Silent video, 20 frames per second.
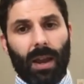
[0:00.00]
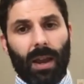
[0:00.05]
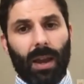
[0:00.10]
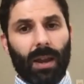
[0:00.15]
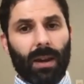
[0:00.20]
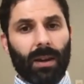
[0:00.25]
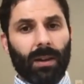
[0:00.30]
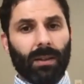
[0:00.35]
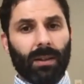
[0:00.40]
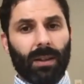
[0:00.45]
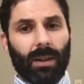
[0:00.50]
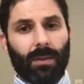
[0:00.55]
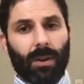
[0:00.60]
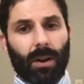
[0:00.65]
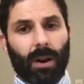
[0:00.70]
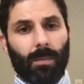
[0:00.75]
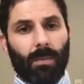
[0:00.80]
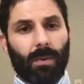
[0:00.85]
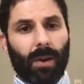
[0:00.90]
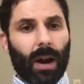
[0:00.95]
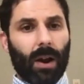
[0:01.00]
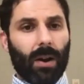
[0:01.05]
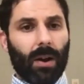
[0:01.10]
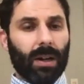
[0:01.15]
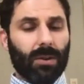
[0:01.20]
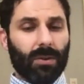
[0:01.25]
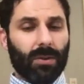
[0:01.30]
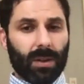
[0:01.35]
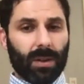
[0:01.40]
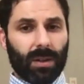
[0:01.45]
And given our prior
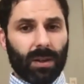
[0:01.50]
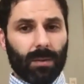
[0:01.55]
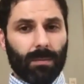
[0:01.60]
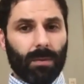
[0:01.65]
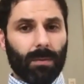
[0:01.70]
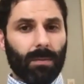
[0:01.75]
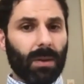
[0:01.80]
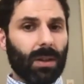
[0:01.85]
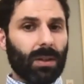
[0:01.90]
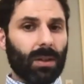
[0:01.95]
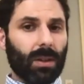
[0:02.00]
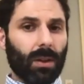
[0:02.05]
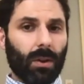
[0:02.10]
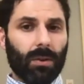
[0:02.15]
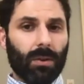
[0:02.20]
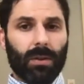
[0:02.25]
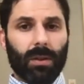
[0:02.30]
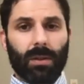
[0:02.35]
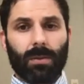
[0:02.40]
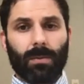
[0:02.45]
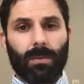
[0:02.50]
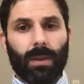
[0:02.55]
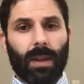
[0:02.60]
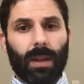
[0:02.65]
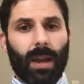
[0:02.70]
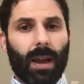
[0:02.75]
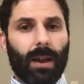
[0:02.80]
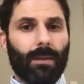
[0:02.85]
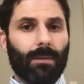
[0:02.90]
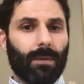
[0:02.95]
interest in babesiosis, we
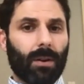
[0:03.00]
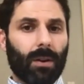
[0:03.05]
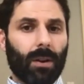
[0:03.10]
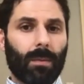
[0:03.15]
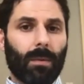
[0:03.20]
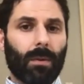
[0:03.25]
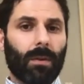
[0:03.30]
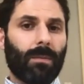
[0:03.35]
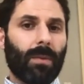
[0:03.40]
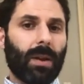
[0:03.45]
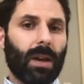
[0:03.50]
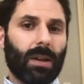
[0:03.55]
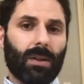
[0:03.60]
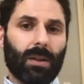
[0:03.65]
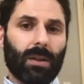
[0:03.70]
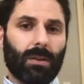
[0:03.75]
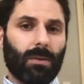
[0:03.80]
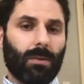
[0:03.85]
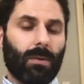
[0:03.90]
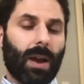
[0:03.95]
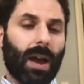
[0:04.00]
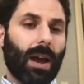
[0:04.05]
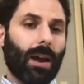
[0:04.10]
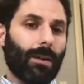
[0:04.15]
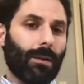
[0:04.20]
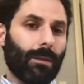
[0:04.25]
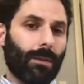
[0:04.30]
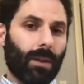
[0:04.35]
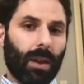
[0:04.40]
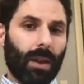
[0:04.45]
have a number of patients who
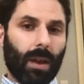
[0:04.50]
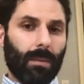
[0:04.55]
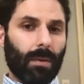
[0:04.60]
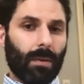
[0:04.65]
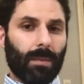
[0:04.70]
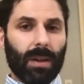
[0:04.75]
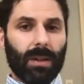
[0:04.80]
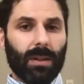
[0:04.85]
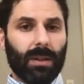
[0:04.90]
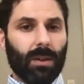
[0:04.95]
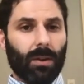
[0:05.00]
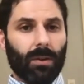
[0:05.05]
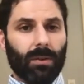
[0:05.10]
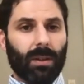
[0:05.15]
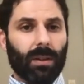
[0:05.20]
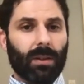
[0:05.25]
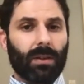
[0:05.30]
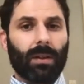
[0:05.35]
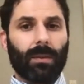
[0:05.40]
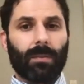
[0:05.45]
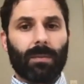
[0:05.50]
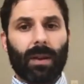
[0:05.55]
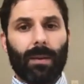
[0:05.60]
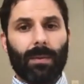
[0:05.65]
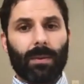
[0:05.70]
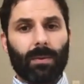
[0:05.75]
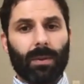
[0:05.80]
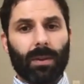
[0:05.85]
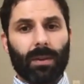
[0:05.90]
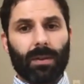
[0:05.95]
have babesiosis,
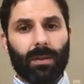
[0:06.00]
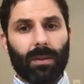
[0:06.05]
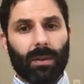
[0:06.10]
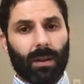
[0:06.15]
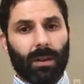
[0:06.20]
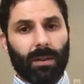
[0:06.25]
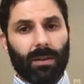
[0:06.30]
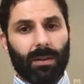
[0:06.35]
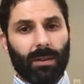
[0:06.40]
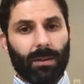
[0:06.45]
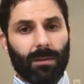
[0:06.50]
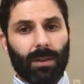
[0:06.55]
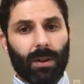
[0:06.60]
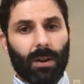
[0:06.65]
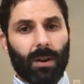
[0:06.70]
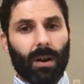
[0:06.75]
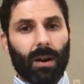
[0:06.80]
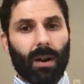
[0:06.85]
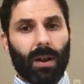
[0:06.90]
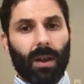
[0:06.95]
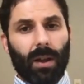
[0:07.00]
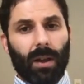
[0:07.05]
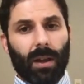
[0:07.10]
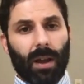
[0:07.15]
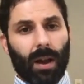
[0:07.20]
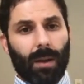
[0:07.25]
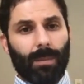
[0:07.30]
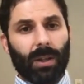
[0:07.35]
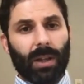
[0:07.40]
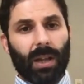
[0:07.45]
sometimes with severe
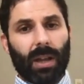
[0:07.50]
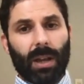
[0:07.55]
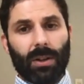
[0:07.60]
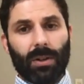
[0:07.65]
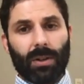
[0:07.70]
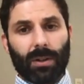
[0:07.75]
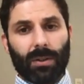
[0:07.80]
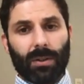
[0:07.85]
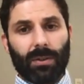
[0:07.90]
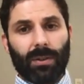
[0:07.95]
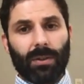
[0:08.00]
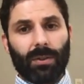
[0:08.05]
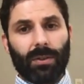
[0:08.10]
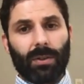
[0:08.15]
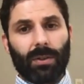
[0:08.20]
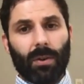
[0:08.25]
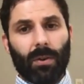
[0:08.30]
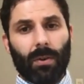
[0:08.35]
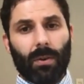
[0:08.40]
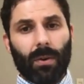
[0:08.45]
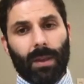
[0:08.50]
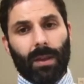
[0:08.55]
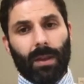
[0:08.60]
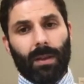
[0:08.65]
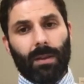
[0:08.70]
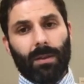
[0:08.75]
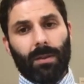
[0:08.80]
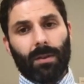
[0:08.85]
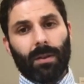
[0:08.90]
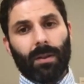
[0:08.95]
complications. And so
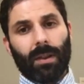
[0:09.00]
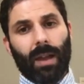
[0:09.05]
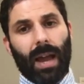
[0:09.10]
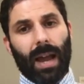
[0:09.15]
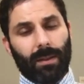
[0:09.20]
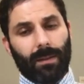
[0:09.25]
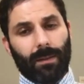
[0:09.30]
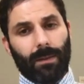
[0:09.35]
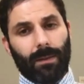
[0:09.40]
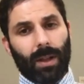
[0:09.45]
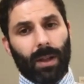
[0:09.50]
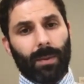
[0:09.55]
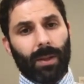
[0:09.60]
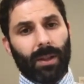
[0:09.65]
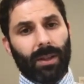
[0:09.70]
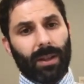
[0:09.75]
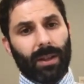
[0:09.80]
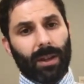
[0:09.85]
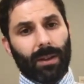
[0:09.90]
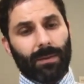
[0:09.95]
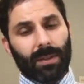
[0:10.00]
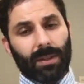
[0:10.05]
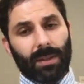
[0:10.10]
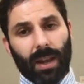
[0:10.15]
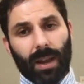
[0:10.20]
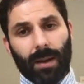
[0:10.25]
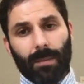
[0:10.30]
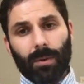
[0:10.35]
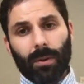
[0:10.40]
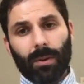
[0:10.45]
the lack of availability of
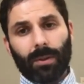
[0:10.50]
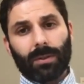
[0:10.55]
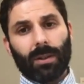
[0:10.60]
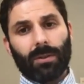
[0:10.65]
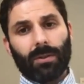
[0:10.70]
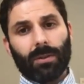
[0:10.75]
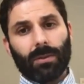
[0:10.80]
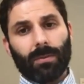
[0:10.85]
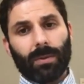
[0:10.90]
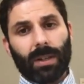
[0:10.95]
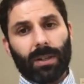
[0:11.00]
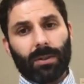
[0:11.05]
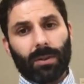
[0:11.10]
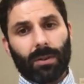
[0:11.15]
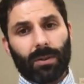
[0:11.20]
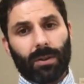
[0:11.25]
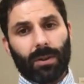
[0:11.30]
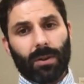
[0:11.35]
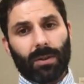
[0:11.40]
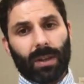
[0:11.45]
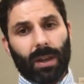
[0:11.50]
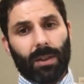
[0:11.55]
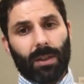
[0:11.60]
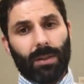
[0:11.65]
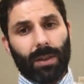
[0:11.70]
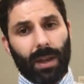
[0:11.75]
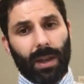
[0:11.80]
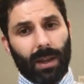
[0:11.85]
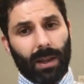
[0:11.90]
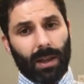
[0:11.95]
samples to researchers, I
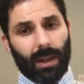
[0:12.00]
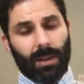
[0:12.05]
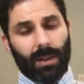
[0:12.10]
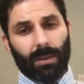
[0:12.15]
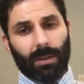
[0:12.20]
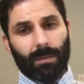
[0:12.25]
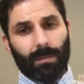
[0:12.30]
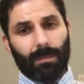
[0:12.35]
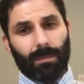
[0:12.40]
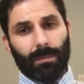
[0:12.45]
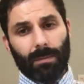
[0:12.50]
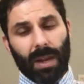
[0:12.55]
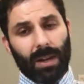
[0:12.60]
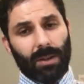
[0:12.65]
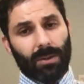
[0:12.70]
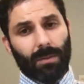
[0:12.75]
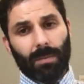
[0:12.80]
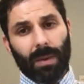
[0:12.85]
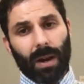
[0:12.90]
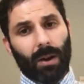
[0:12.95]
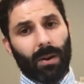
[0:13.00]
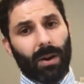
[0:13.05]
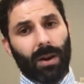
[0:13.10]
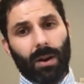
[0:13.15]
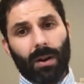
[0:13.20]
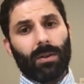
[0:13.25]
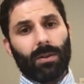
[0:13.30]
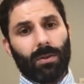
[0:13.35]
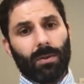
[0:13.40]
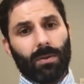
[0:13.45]
think, is a major
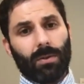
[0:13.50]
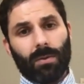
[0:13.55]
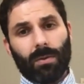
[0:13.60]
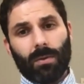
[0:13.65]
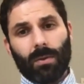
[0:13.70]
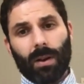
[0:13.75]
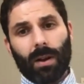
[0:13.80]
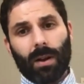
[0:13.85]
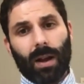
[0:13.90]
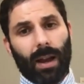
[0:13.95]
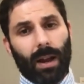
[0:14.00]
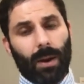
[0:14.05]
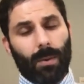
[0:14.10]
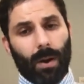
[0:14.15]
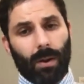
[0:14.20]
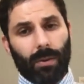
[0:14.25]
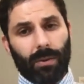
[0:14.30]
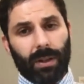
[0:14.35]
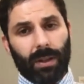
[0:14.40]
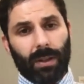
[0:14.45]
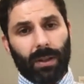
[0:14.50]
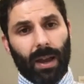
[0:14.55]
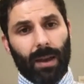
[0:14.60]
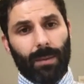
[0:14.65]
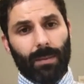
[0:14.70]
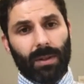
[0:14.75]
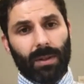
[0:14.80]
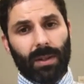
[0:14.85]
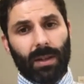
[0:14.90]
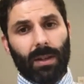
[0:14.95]
barrier to high quality Lyme
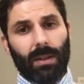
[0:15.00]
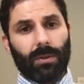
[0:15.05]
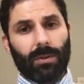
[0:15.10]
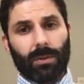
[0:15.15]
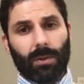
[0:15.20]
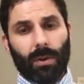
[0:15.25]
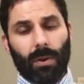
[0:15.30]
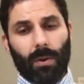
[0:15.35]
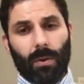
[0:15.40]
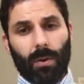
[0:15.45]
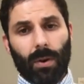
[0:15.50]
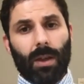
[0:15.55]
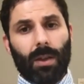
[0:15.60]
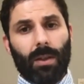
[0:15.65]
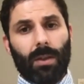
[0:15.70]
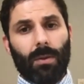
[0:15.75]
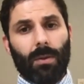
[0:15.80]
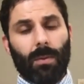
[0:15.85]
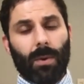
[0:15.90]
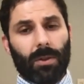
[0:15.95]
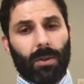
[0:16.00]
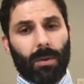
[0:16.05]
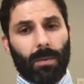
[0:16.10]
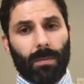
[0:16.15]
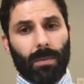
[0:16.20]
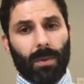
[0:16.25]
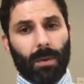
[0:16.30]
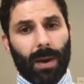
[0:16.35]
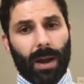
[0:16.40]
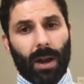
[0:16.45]
disease. So what
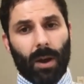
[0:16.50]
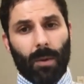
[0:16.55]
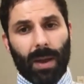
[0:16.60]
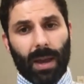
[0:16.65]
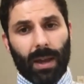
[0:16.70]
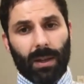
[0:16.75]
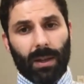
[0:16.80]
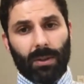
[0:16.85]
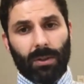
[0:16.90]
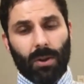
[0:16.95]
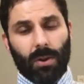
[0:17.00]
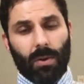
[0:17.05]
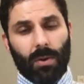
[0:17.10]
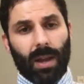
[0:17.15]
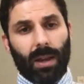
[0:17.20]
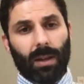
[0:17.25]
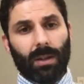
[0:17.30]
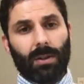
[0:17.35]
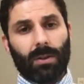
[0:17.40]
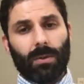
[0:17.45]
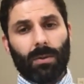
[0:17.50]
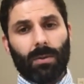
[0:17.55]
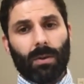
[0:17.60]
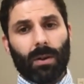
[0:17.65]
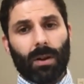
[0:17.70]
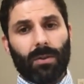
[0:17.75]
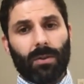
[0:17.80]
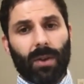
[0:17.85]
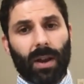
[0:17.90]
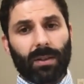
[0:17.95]
the biobank is doing to
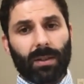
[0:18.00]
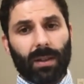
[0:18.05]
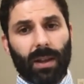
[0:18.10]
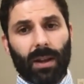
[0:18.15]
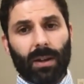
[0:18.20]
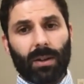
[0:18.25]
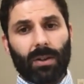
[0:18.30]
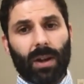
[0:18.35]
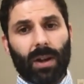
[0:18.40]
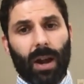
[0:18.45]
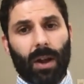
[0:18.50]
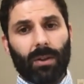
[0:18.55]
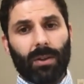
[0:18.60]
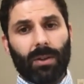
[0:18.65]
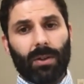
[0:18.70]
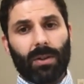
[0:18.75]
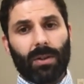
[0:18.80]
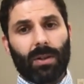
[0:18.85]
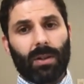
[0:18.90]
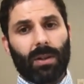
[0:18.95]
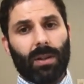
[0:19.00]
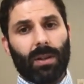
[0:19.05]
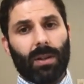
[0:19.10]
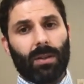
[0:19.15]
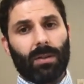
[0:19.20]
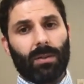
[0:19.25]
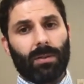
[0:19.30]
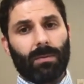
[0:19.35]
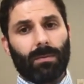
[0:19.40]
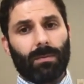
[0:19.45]
address that challenge
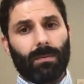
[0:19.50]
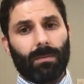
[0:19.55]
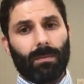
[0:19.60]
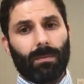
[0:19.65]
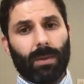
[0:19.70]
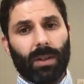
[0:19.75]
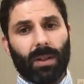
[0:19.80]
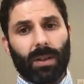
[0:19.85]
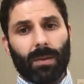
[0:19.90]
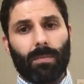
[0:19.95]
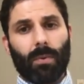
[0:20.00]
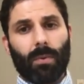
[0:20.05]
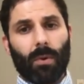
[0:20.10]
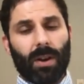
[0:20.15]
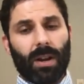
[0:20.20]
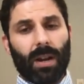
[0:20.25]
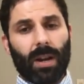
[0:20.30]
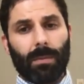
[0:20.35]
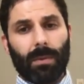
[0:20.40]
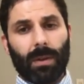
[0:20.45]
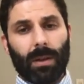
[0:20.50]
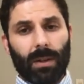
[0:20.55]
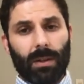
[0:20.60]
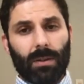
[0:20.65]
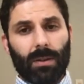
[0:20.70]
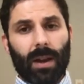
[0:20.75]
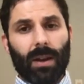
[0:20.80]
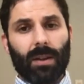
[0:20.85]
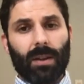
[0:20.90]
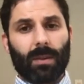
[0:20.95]
is really important, and we
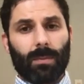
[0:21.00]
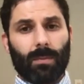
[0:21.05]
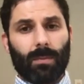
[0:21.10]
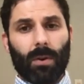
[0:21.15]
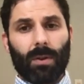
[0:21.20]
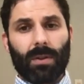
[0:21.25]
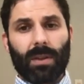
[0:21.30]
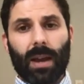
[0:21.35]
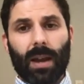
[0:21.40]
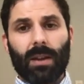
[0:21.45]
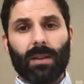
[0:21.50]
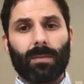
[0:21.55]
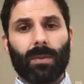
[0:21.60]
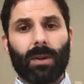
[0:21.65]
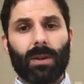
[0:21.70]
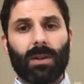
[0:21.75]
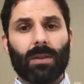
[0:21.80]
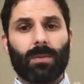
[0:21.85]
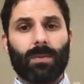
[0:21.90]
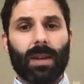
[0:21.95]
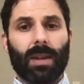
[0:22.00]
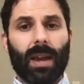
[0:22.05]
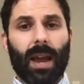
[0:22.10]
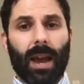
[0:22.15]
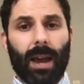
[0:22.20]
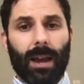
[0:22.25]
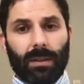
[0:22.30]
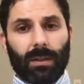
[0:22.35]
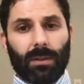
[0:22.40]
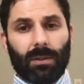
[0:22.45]
try to support that as much as we
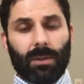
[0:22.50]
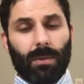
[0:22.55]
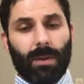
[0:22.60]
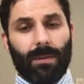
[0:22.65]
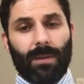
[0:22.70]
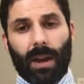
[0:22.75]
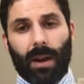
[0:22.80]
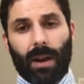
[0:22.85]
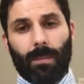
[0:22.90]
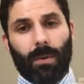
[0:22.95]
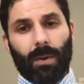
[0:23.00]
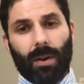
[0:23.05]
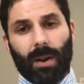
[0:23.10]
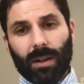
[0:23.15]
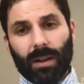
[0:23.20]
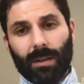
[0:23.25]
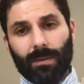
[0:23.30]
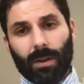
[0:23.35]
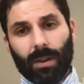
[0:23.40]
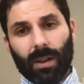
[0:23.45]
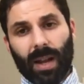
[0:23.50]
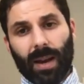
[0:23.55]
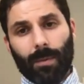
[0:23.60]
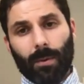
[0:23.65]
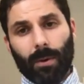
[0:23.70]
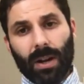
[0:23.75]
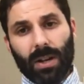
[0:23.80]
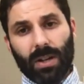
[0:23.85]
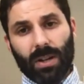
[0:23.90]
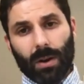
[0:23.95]
can. So we've had a productive
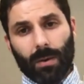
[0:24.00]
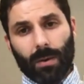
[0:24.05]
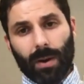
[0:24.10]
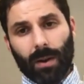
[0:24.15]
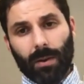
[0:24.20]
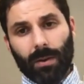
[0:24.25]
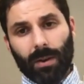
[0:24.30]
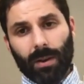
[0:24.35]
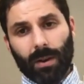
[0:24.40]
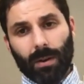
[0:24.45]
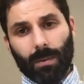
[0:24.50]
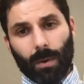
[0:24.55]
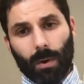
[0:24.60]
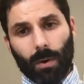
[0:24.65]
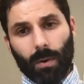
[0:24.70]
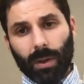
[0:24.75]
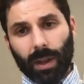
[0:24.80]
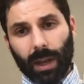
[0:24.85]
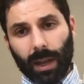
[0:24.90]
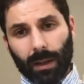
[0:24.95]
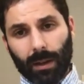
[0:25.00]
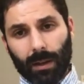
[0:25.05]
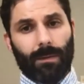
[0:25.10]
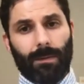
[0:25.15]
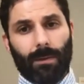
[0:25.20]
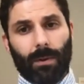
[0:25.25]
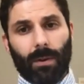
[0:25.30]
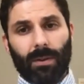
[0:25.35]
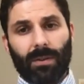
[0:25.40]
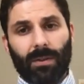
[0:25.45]
collaboration around enrolling
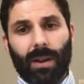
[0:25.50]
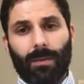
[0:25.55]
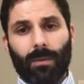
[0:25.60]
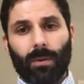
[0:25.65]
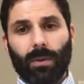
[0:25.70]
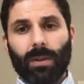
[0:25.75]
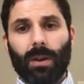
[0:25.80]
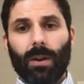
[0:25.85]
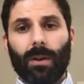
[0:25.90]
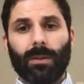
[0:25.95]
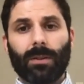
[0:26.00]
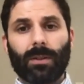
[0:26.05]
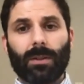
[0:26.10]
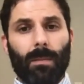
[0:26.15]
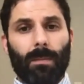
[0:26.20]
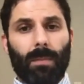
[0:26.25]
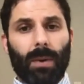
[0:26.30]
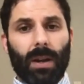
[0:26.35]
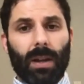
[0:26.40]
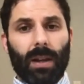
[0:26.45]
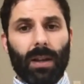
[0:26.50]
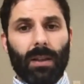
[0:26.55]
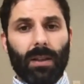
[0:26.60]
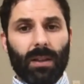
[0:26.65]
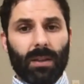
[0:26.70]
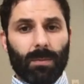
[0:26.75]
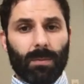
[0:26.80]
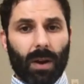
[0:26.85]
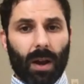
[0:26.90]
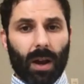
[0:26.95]
for several years. But in
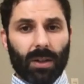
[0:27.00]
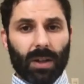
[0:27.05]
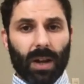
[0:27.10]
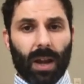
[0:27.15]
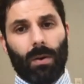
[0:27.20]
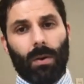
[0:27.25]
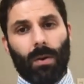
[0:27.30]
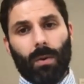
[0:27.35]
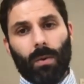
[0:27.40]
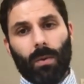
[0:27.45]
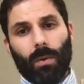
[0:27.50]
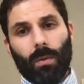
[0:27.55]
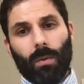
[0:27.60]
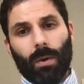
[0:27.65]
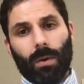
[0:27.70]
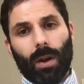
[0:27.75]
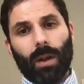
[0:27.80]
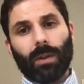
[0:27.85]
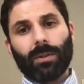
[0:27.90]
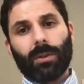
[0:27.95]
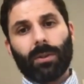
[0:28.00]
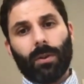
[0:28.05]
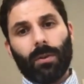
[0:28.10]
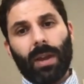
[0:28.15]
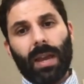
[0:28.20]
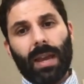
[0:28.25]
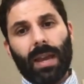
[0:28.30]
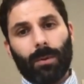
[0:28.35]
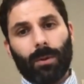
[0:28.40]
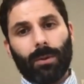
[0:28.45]
this project, we're also
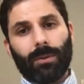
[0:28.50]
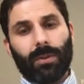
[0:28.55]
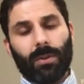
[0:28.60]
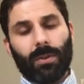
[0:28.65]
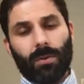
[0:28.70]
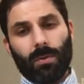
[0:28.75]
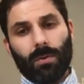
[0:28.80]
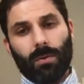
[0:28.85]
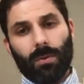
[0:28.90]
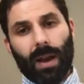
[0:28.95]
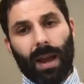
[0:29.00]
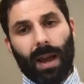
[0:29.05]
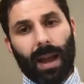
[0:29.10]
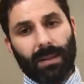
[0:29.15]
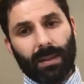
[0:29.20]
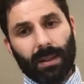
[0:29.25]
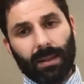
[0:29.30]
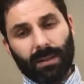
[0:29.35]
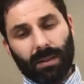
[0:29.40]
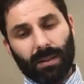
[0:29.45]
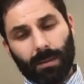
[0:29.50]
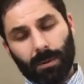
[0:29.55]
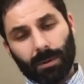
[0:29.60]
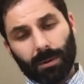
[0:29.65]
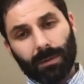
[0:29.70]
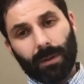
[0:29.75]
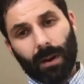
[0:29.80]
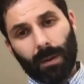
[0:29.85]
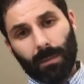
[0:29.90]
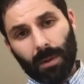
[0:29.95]
able to access
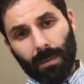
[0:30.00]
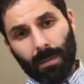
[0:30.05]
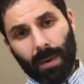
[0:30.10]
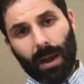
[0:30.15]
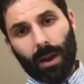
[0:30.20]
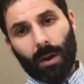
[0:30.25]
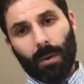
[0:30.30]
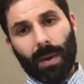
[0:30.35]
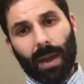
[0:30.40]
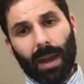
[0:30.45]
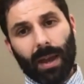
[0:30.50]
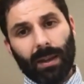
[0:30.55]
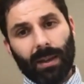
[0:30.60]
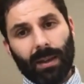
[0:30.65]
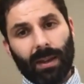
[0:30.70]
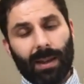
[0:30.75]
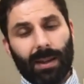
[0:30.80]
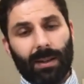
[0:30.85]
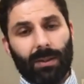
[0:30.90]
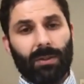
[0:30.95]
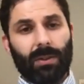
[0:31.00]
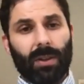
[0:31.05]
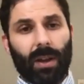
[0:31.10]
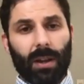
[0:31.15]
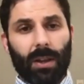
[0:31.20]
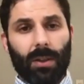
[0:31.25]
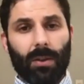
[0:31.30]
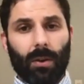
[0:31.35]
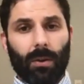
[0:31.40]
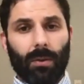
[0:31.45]
samples from the biobank and
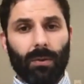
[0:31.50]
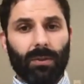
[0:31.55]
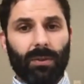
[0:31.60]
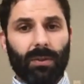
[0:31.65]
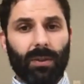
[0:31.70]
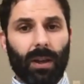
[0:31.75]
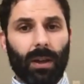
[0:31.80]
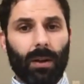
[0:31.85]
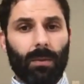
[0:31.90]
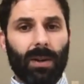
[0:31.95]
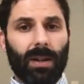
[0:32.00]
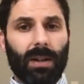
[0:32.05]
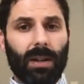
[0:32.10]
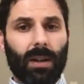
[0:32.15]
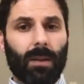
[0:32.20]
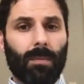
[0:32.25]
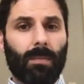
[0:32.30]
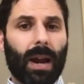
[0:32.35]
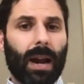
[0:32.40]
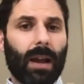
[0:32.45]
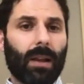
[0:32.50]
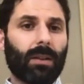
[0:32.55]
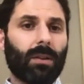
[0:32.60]
study those. And we did a pilot